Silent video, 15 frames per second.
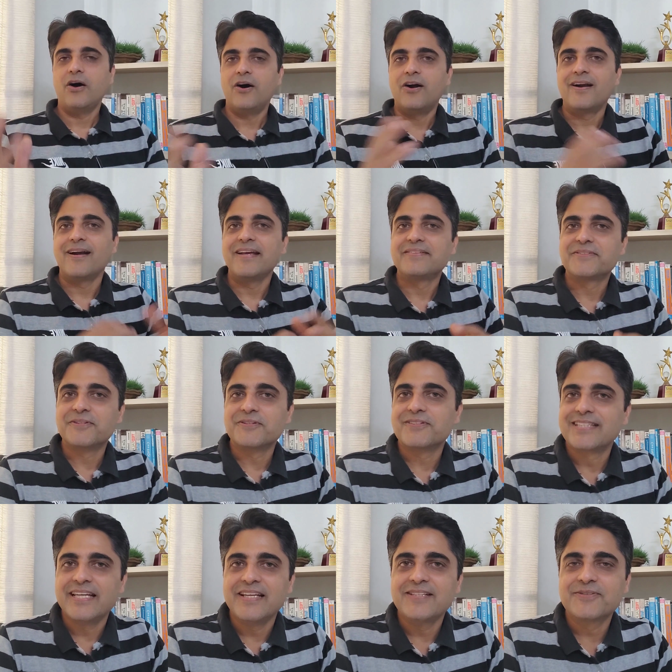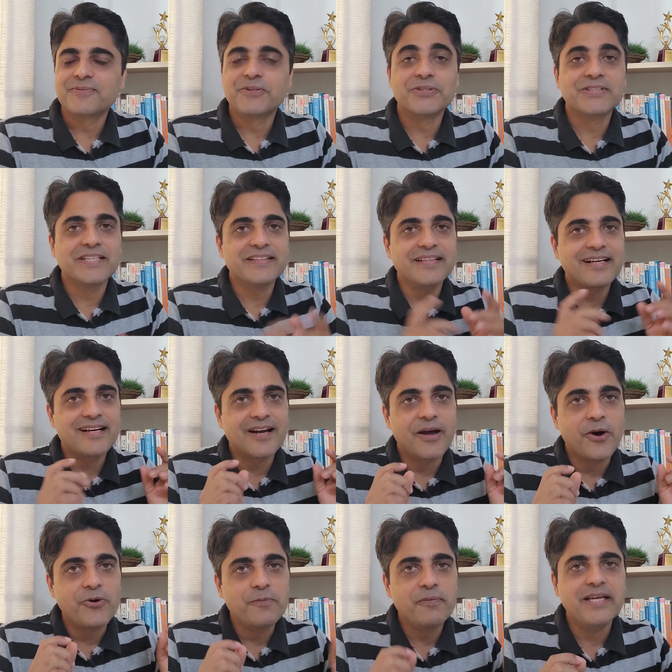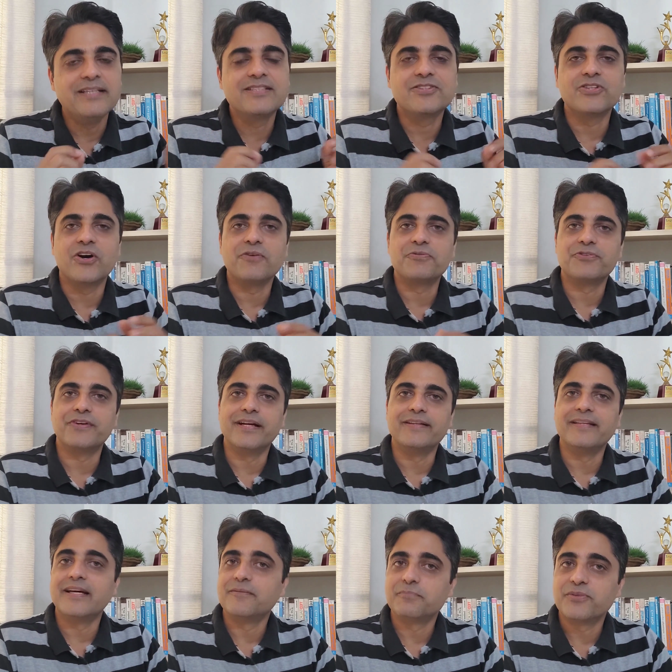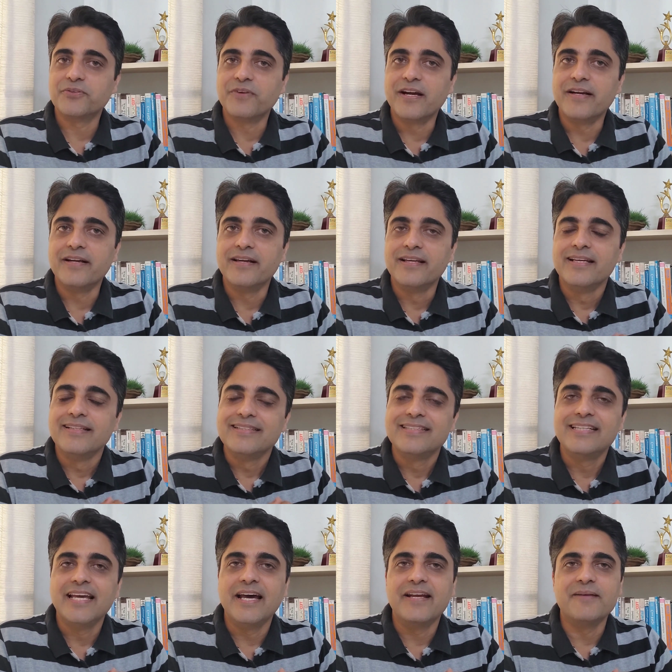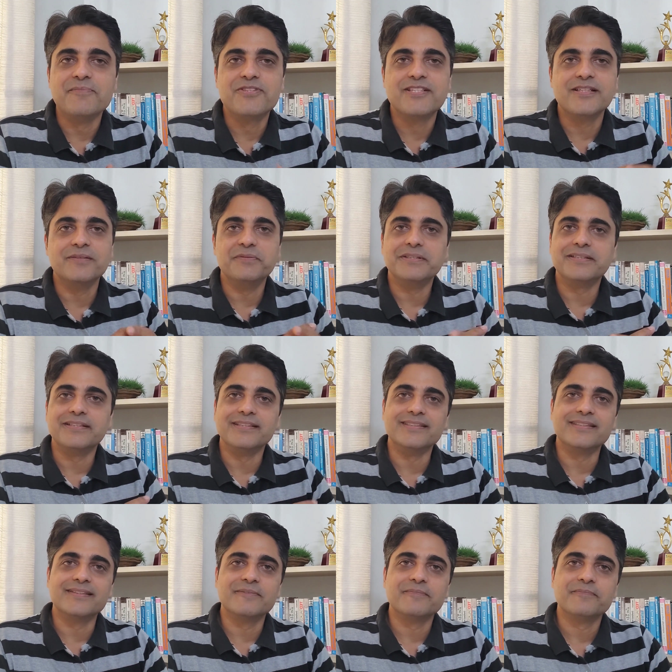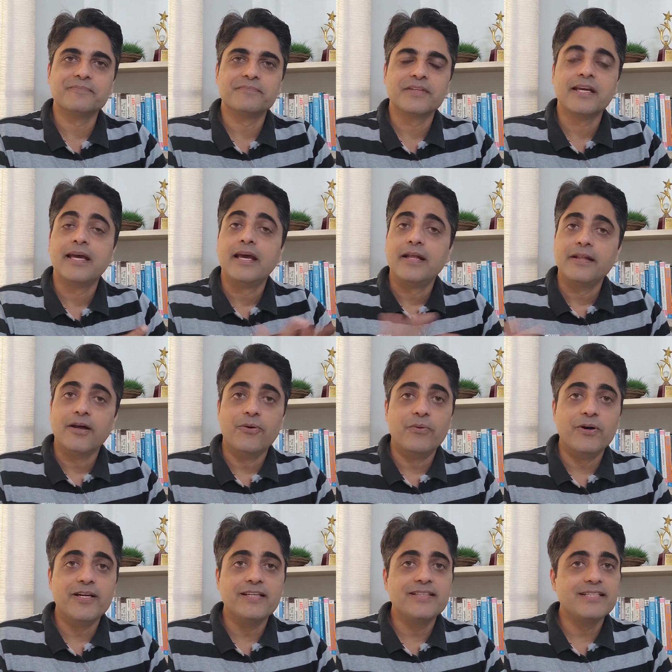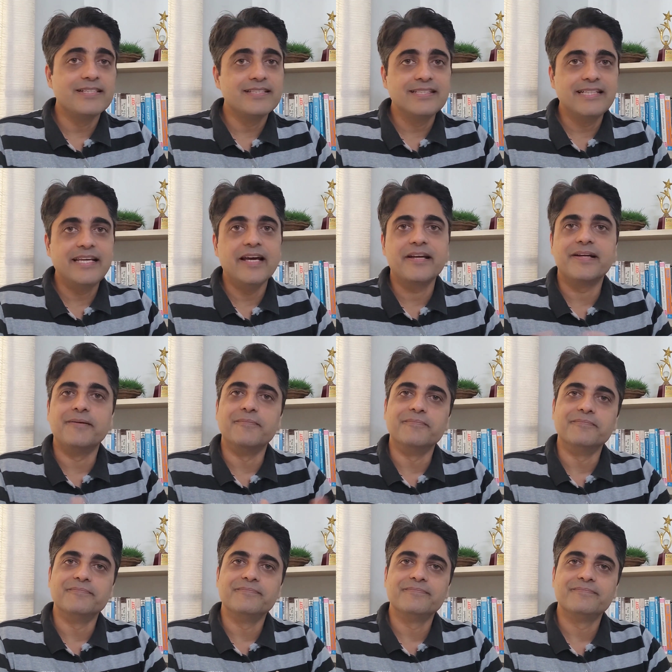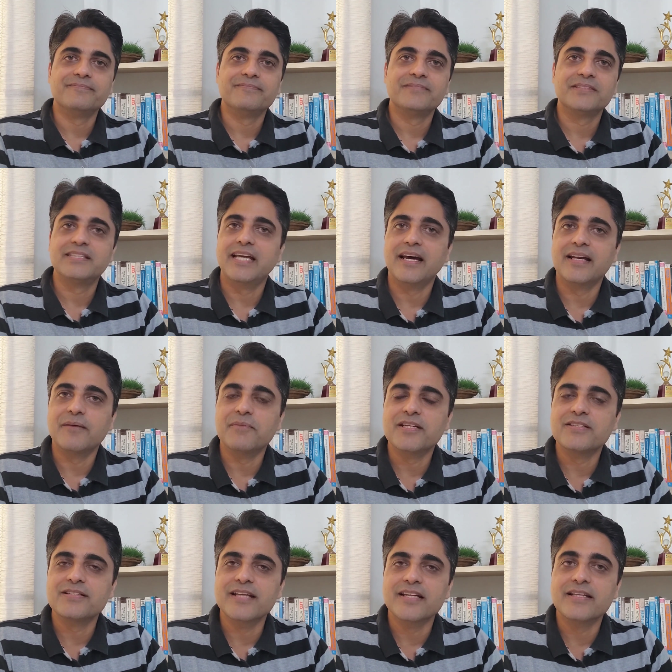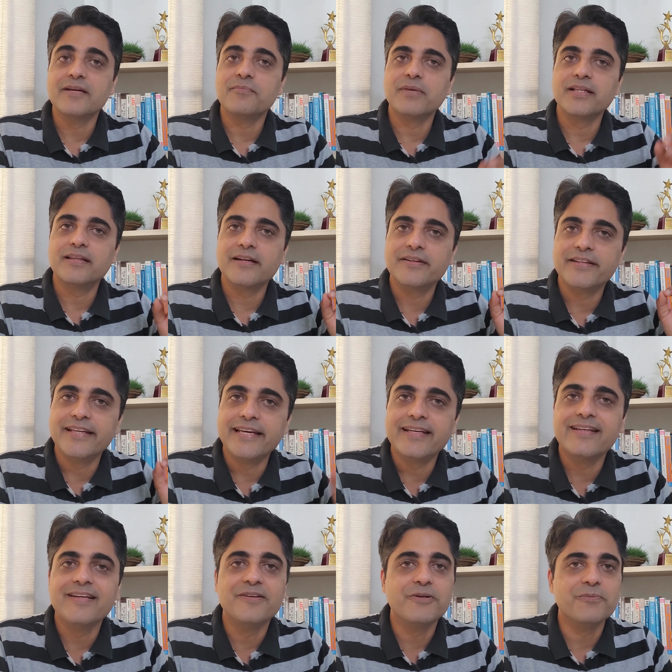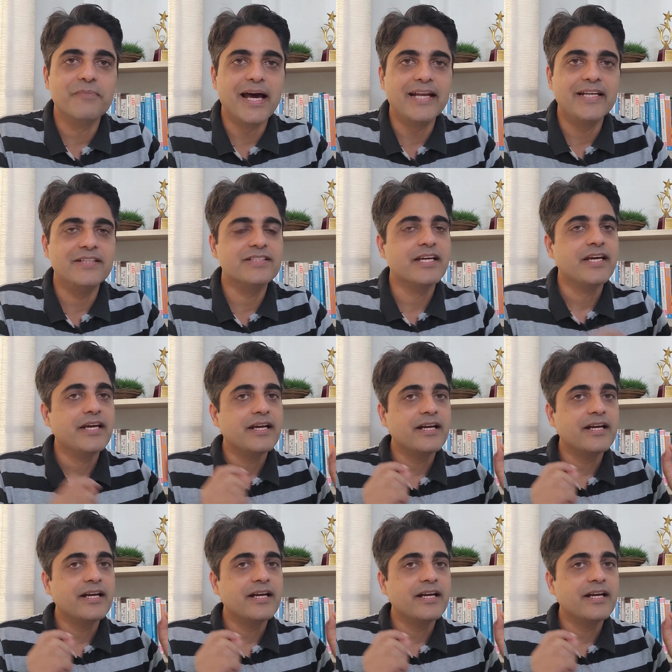Alright, so Salesforce is a cloud-based software that provide CRM services. Now what is this CRM? CRM is nothing but the technique to manage